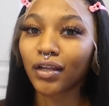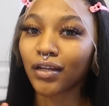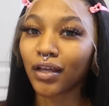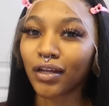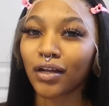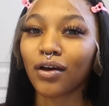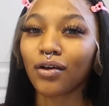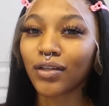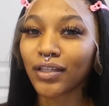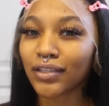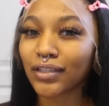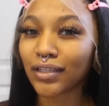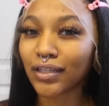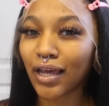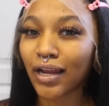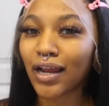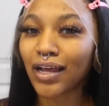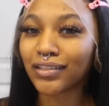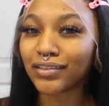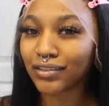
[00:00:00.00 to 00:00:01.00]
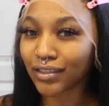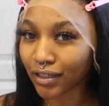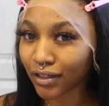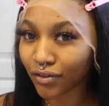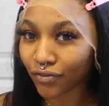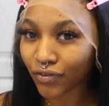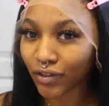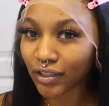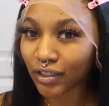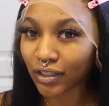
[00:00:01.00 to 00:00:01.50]
Now, the only thing that I
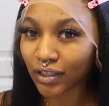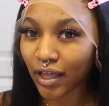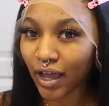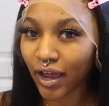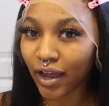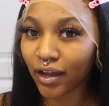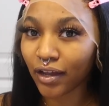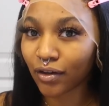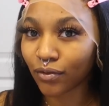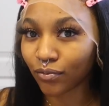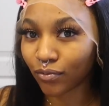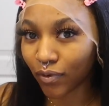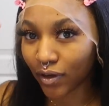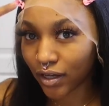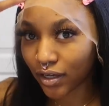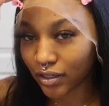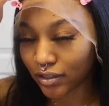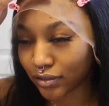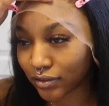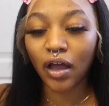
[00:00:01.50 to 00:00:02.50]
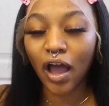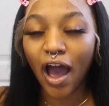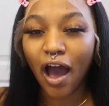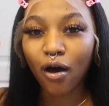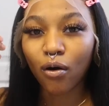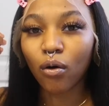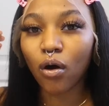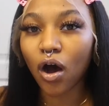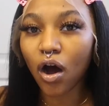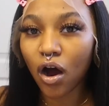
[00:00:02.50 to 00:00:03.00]
didn't really like was
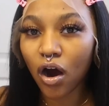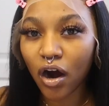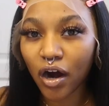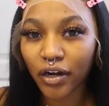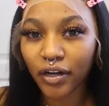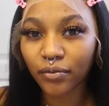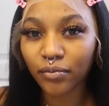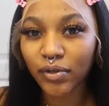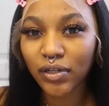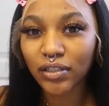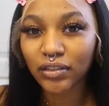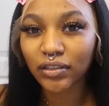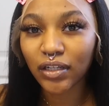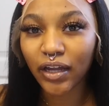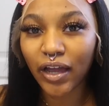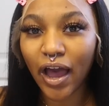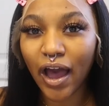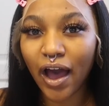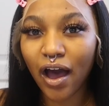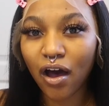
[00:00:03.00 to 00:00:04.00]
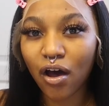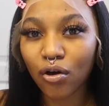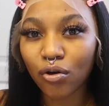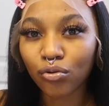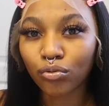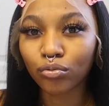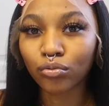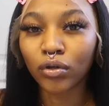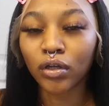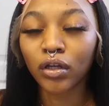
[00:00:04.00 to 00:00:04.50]
how hard it was, like
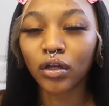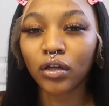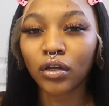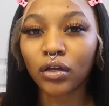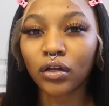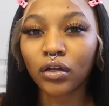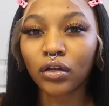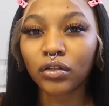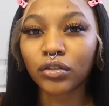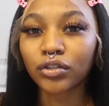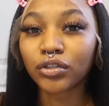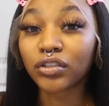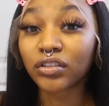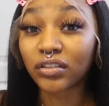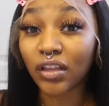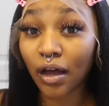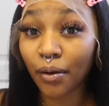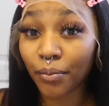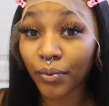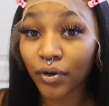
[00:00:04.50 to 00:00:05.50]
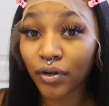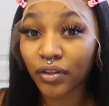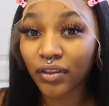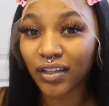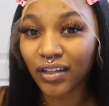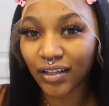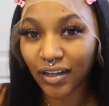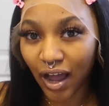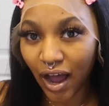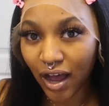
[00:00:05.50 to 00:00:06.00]
how stubborn
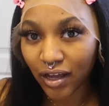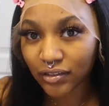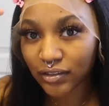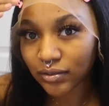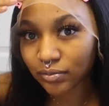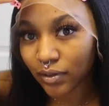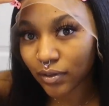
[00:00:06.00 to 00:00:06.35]
the knots